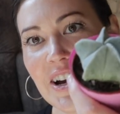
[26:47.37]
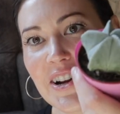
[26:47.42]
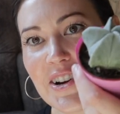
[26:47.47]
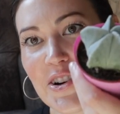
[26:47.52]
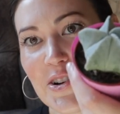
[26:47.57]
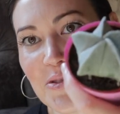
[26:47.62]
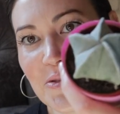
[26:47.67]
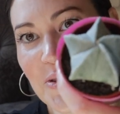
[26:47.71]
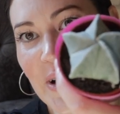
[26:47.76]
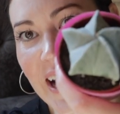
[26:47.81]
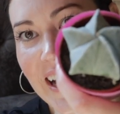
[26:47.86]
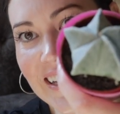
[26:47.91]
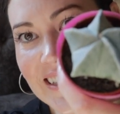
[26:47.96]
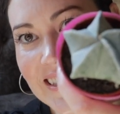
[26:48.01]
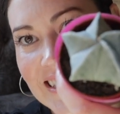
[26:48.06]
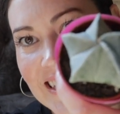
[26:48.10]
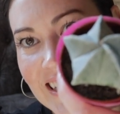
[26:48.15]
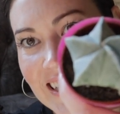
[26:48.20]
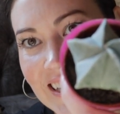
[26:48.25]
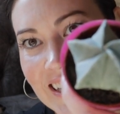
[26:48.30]
a
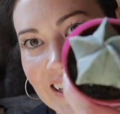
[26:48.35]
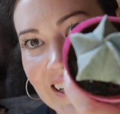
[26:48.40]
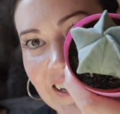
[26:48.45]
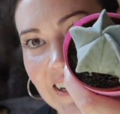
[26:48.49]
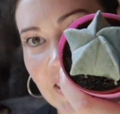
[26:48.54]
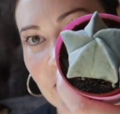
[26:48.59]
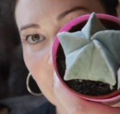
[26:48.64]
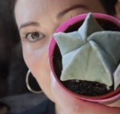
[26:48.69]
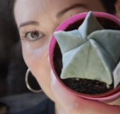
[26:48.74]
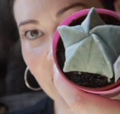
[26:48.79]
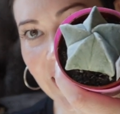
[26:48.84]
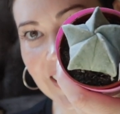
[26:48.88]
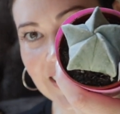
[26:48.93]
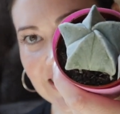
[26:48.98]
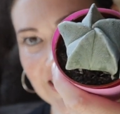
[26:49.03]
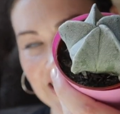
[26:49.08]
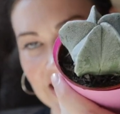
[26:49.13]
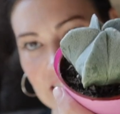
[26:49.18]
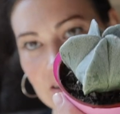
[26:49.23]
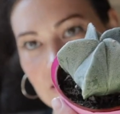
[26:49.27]
great
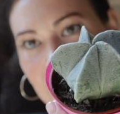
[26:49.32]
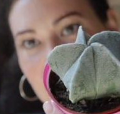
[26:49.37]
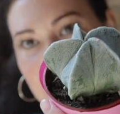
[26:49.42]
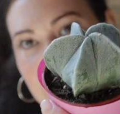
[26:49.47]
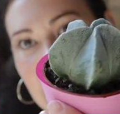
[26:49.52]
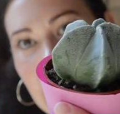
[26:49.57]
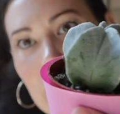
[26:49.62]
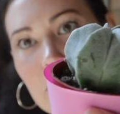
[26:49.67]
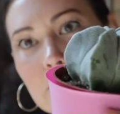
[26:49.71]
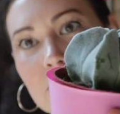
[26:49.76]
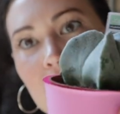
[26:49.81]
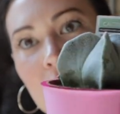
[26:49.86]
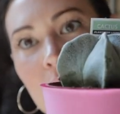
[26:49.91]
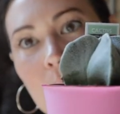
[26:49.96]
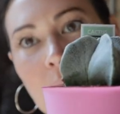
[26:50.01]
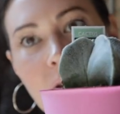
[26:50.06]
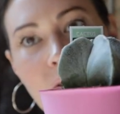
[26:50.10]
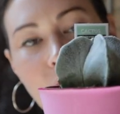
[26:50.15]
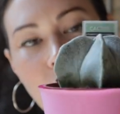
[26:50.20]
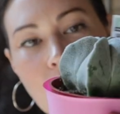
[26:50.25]
great deal. It's absolutely
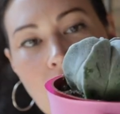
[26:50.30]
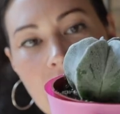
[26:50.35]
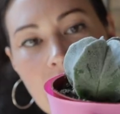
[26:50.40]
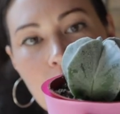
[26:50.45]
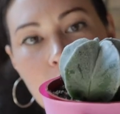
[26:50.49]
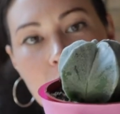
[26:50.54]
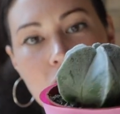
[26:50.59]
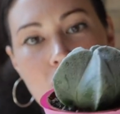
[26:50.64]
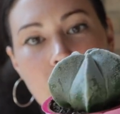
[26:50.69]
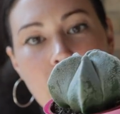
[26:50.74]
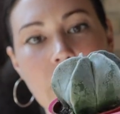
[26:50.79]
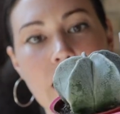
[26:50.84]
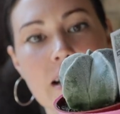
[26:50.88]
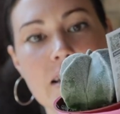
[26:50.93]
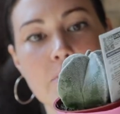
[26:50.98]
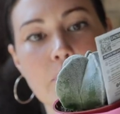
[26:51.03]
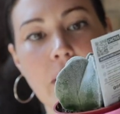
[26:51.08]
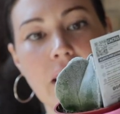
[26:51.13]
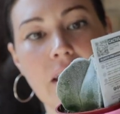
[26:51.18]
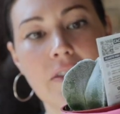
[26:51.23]
beautiful. I will treat it
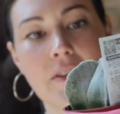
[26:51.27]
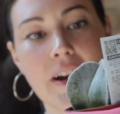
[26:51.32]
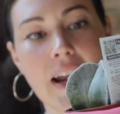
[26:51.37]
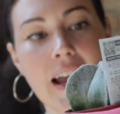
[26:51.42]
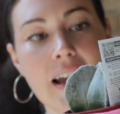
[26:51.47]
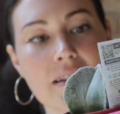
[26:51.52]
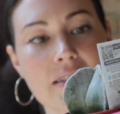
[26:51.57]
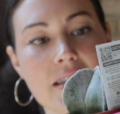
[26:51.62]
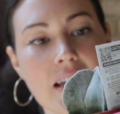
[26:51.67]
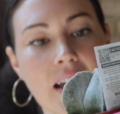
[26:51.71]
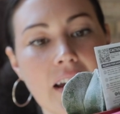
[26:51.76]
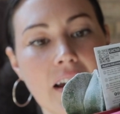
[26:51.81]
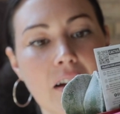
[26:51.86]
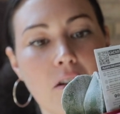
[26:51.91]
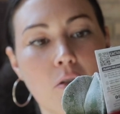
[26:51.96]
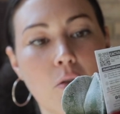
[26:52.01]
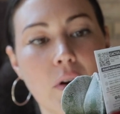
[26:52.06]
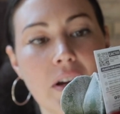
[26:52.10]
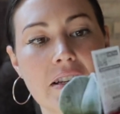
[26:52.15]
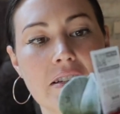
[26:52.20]
as my other cacti.
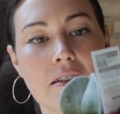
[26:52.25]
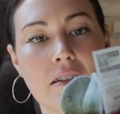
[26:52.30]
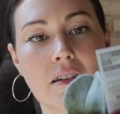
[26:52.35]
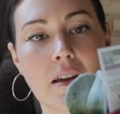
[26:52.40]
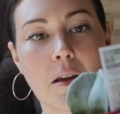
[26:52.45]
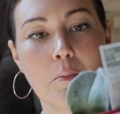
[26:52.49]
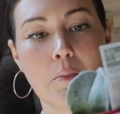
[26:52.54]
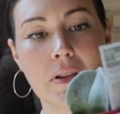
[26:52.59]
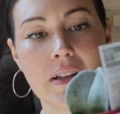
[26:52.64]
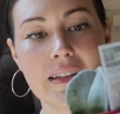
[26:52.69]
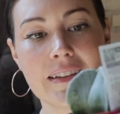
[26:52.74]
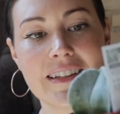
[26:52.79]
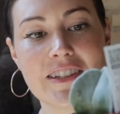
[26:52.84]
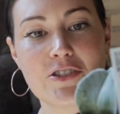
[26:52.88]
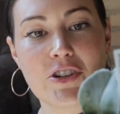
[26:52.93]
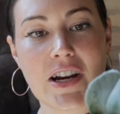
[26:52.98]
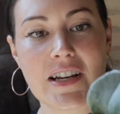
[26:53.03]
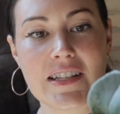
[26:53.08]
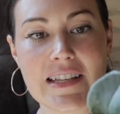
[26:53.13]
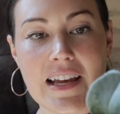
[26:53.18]
I'll wait till it completely
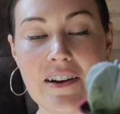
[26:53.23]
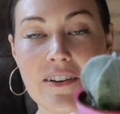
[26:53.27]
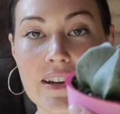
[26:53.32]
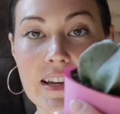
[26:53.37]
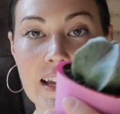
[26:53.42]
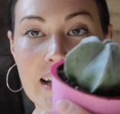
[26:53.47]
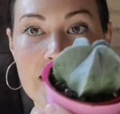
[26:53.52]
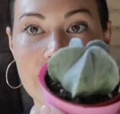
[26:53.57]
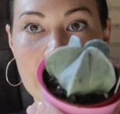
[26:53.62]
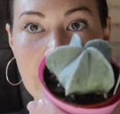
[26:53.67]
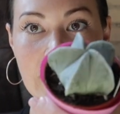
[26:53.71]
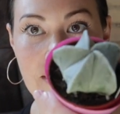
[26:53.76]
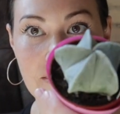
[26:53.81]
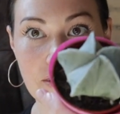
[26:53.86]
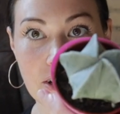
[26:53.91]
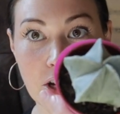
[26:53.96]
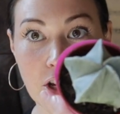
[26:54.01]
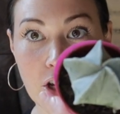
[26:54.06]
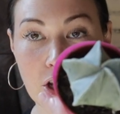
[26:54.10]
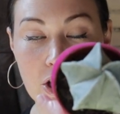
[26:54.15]
dries out and get it, give
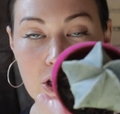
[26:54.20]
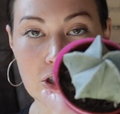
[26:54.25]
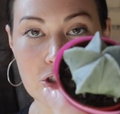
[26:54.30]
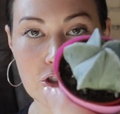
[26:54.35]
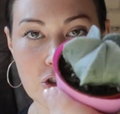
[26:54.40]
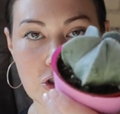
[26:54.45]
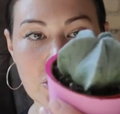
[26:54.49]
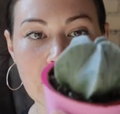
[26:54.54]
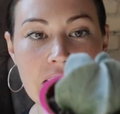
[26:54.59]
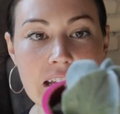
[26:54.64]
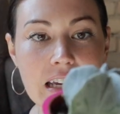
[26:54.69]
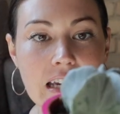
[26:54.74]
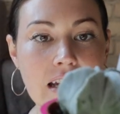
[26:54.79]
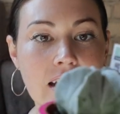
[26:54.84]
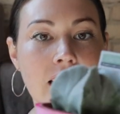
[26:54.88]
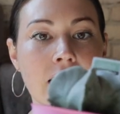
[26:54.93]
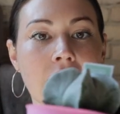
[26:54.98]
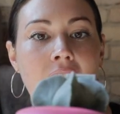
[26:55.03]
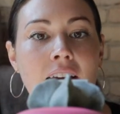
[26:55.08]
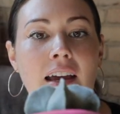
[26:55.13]
it a good drink.
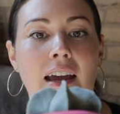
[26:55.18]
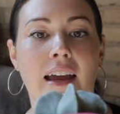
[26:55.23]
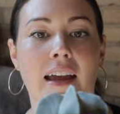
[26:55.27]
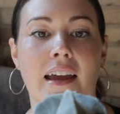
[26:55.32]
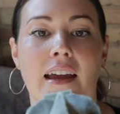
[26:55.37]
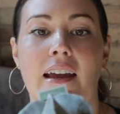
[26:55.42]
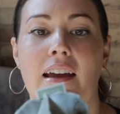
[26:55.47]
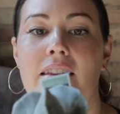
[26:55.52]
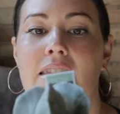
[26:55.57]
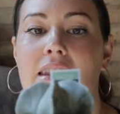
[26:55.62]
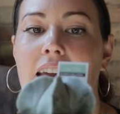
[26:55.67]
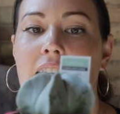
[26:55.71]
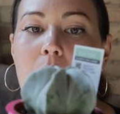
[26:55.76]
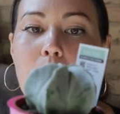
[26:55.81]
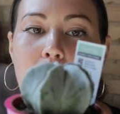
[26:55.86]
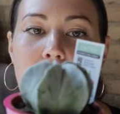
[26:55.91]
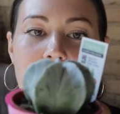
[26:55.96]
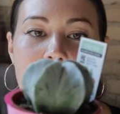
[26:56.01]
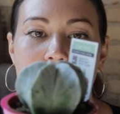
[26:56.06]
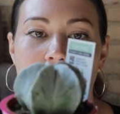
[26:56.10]
And they
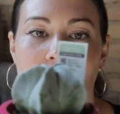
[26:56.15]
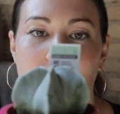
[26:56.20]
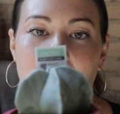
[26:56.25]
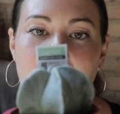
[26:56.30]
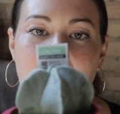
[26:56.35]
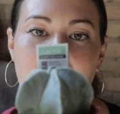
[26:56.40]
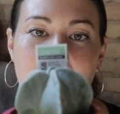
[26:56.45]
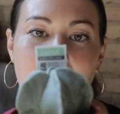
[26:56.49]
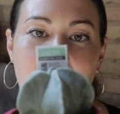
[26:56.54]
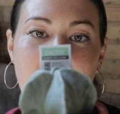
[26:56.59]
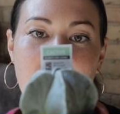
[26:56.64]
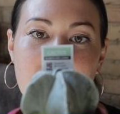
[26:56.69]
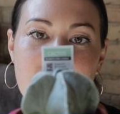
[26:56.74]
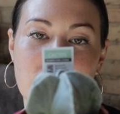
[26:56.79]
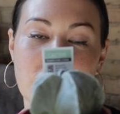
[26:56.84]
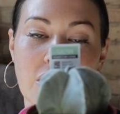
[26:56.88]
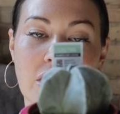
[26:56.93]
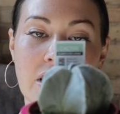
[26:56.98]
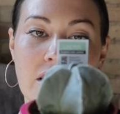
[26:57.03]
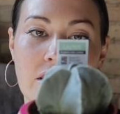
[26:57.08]
appreciate a good
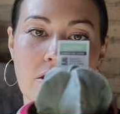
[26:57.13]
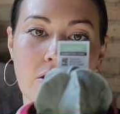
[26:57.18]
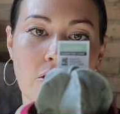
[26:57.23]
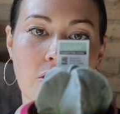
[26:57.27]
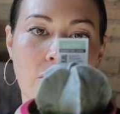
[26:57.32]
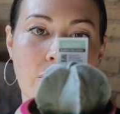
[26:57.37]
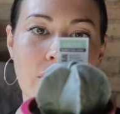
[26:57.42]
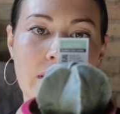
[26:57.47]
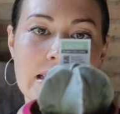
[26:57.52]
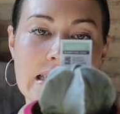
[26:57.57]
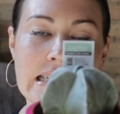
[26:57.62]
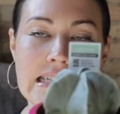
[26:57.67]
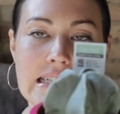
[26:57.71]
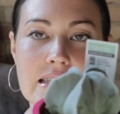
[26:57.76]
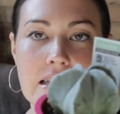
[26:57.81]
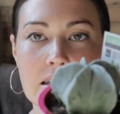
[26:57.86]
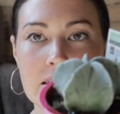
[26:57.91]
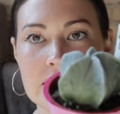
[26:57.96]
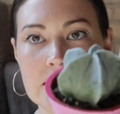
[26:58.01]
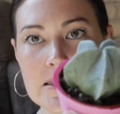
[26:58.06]
drink in the growing
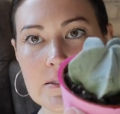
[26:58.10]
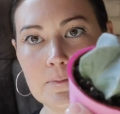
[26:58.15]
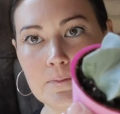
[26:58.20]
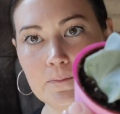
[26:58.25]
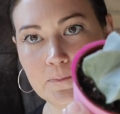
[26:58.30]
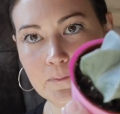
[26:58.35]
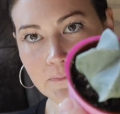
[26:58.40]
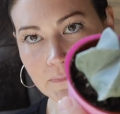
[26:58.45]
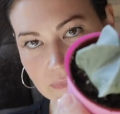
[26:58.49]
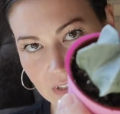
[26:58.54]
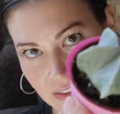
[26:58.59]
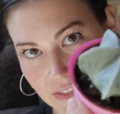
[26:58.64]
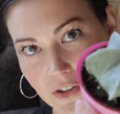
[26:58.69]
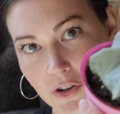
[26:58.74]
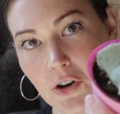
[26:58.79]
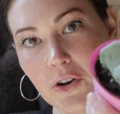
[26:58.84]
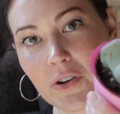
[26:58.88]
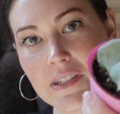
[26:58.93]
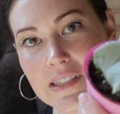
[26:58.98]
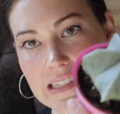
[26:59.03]
seasons, in the
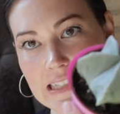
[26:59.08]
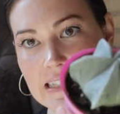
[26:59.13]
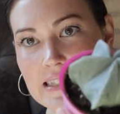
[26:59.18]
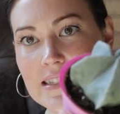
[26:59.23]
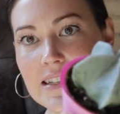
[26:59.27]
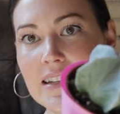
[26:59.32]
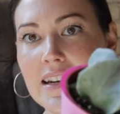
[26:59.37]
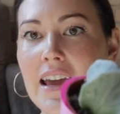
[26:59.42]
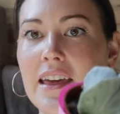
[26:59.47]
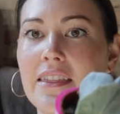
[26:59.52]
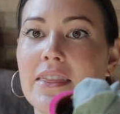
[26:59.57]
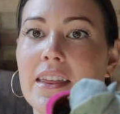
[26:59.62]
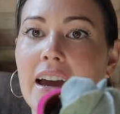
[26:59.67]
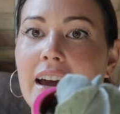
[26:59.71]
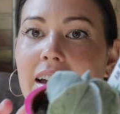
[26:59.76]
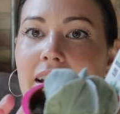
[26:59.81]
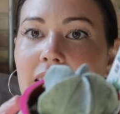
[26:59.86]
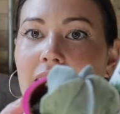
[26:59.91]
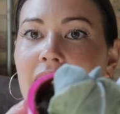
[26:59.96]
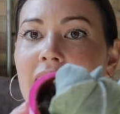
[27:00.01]
growing season. And
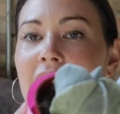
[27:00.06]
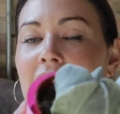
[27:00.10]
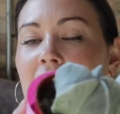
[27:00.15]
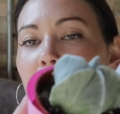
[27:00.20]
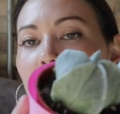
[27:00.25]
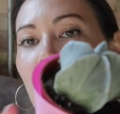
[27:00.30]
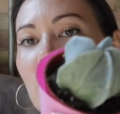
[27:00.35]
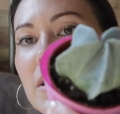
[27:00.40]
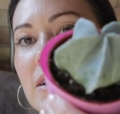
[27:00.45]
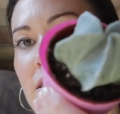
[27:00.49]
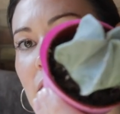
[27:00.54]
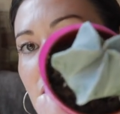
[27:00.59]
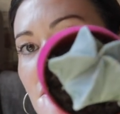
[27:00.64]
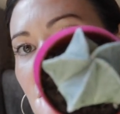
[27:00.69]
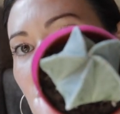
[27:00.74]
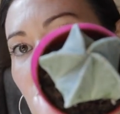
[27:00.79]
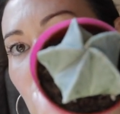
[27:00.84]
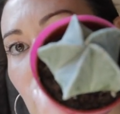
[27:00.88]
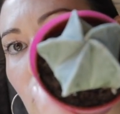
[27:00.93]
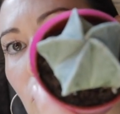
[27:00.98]
then when it starts
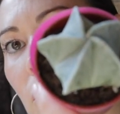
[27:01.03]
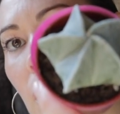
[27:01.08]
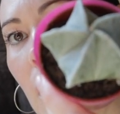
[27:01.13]
to cool